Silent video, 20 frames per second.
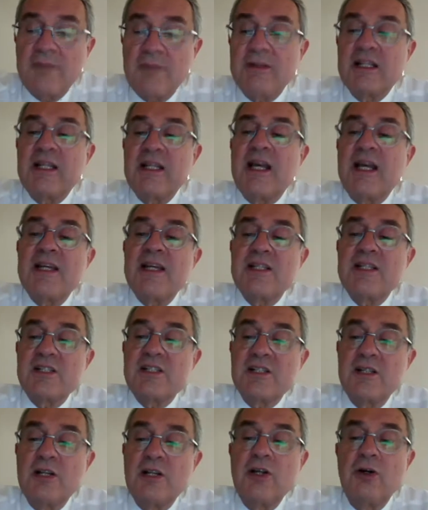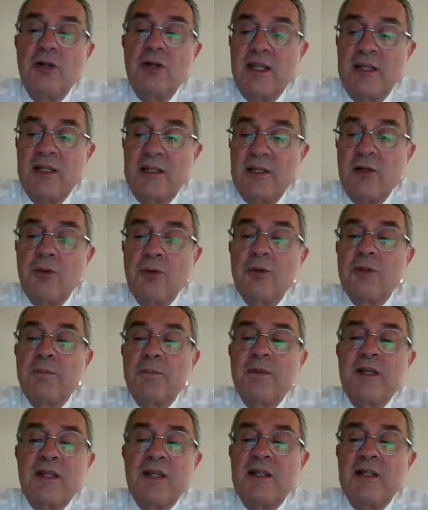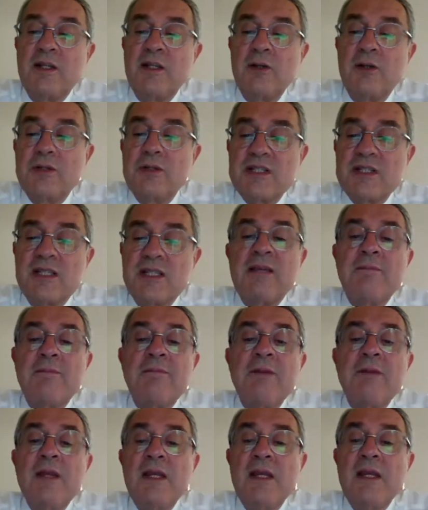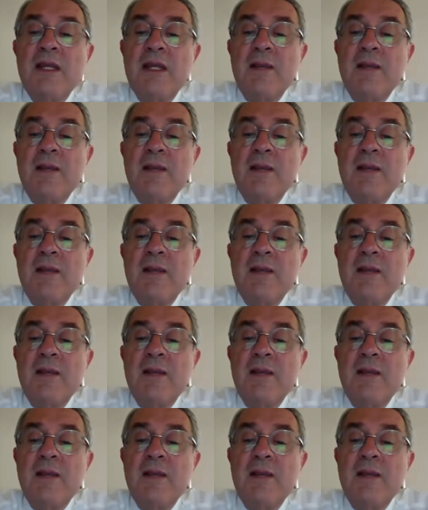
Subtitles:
schematized in the lower skin,